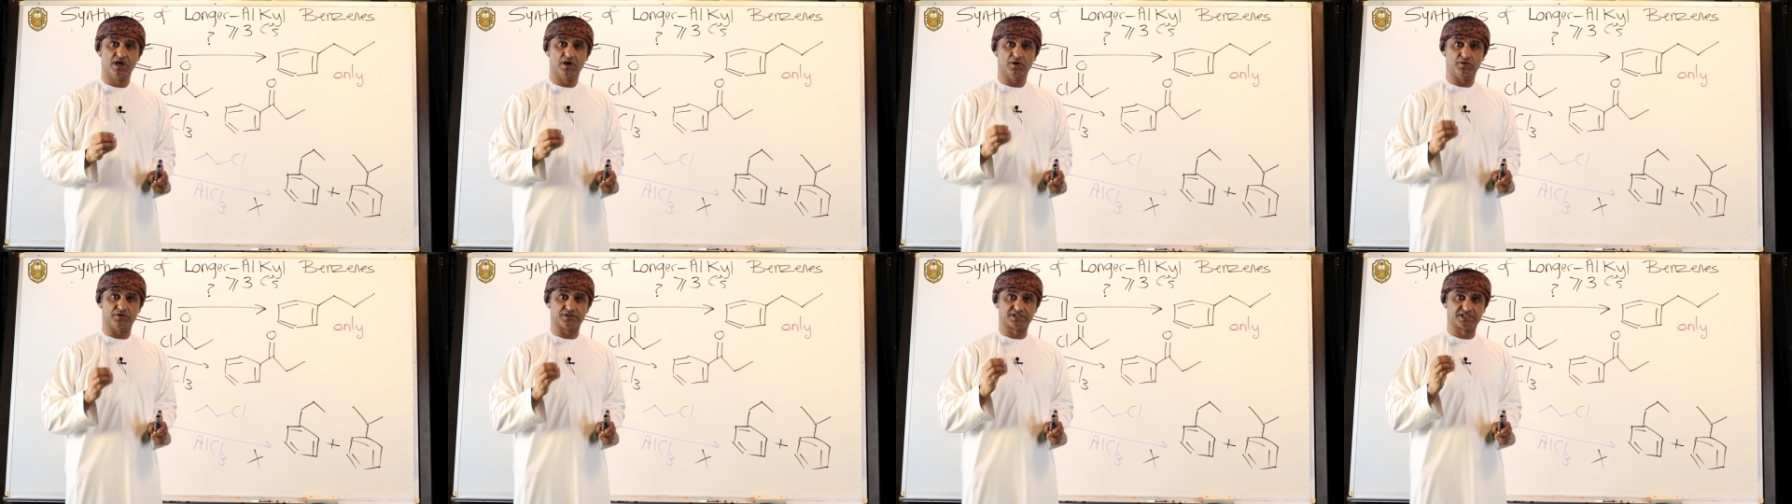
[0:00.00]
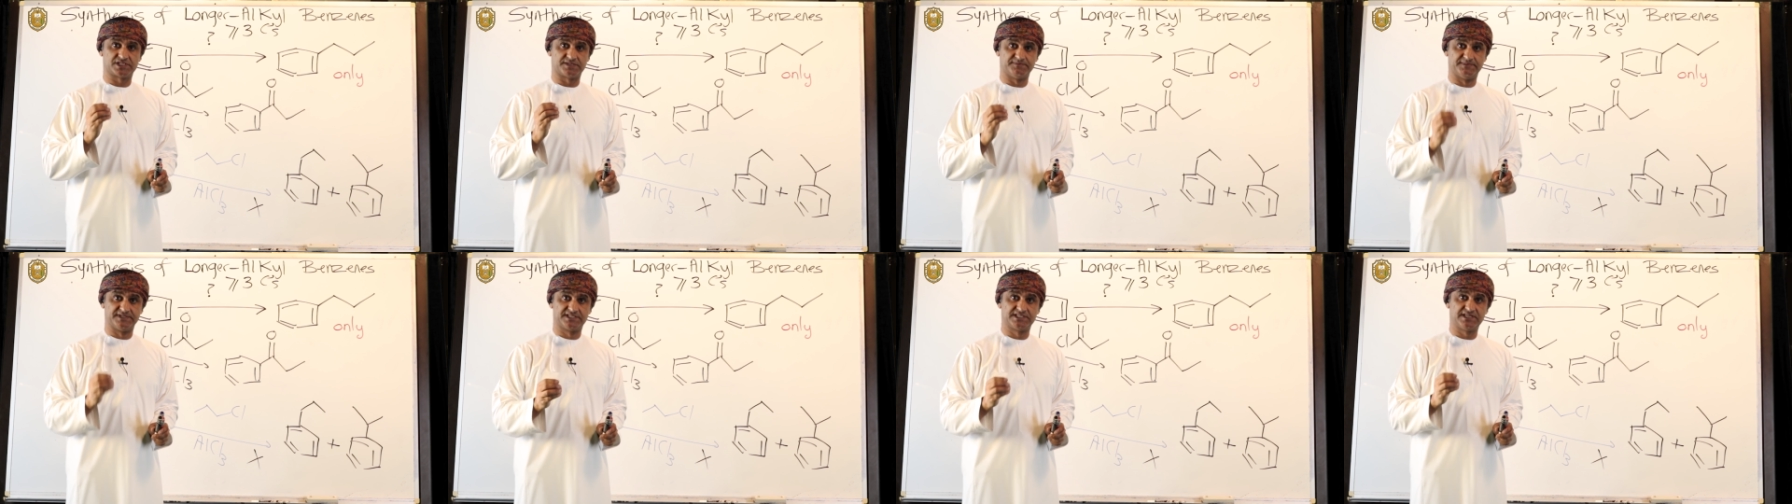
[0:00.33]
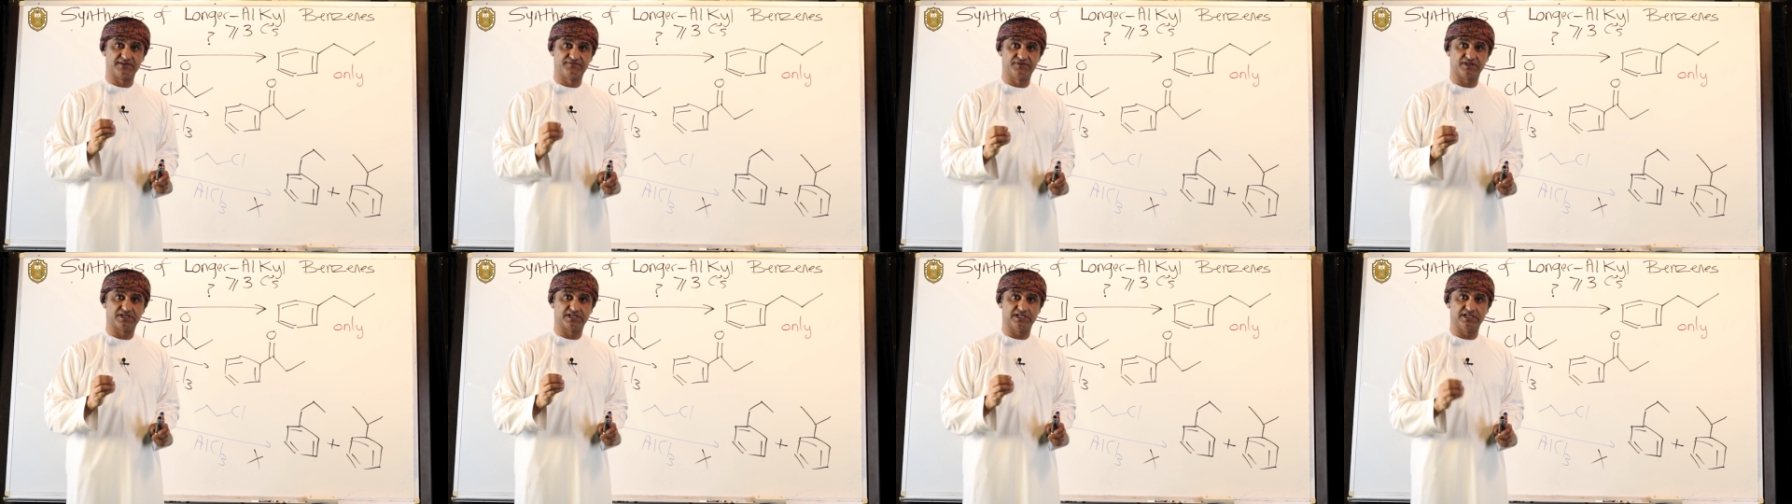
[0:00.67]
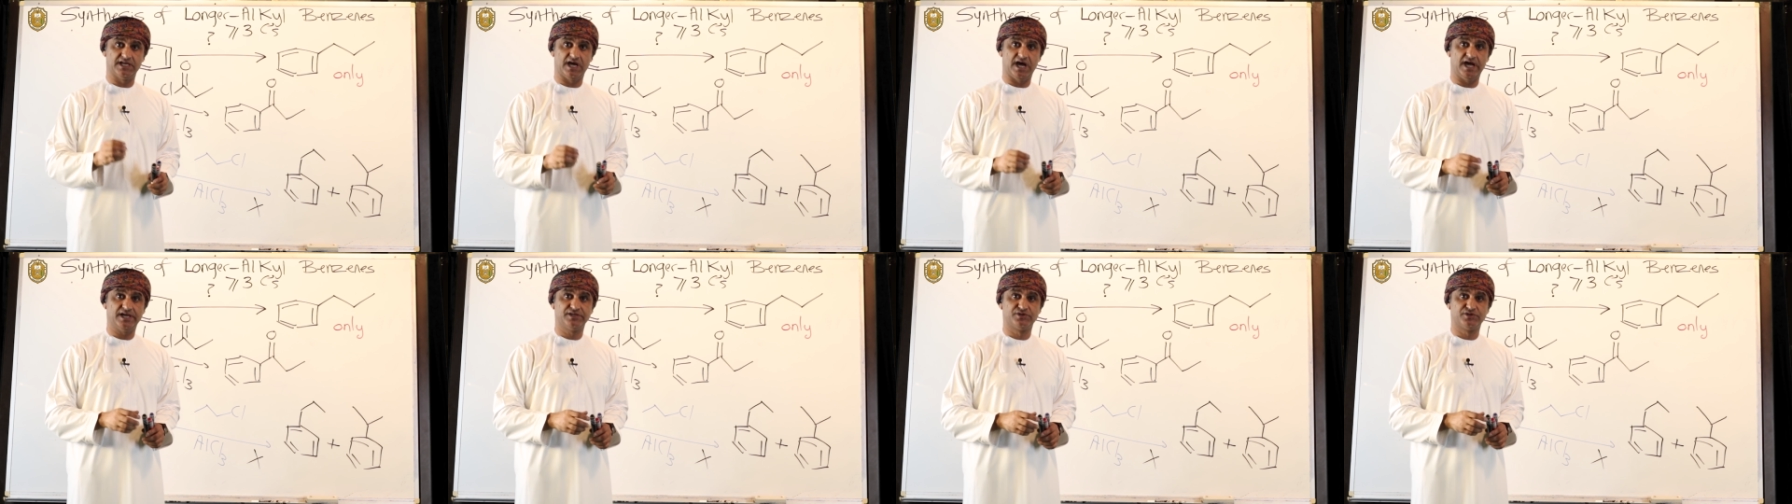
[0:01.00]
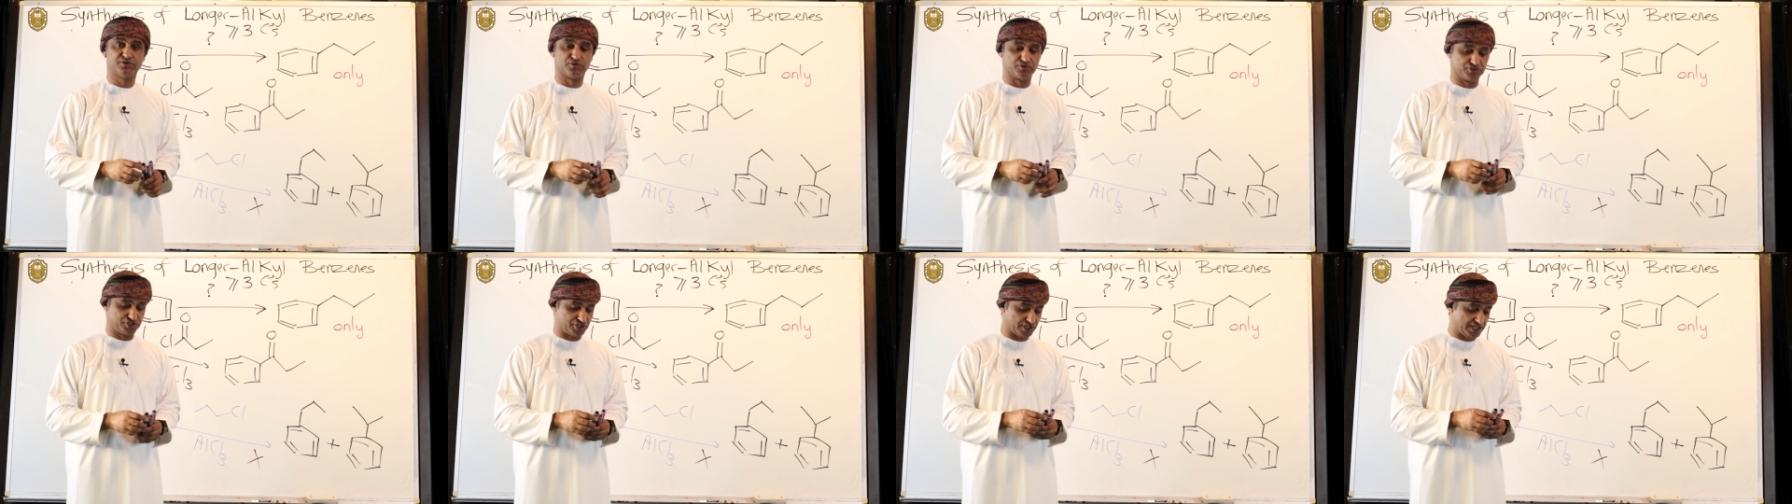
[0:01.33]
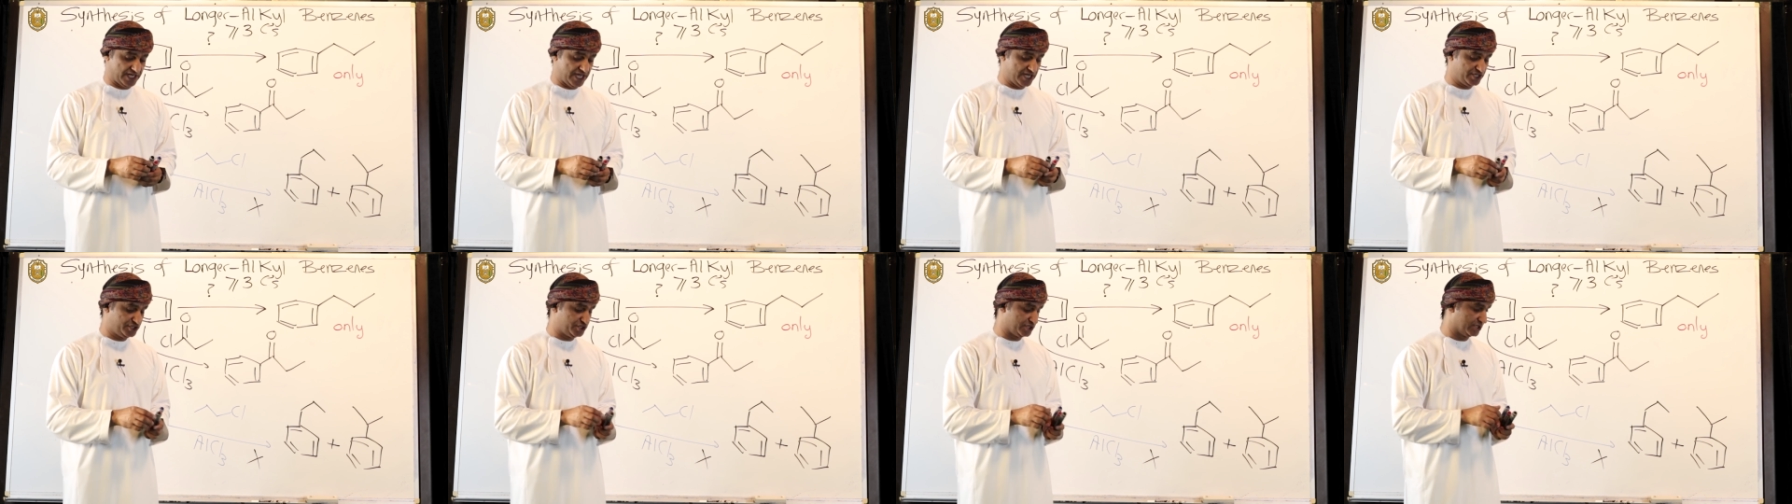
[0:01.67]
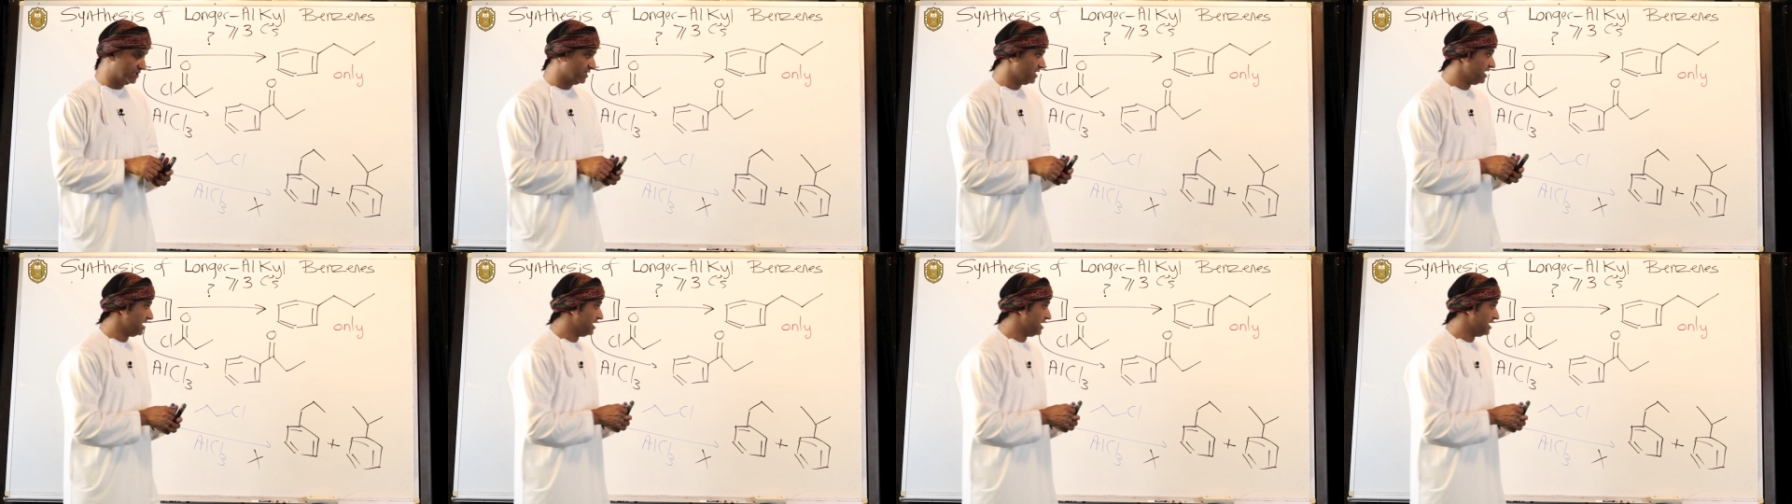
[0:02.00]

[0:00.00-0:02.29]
or specifically hydrogenation.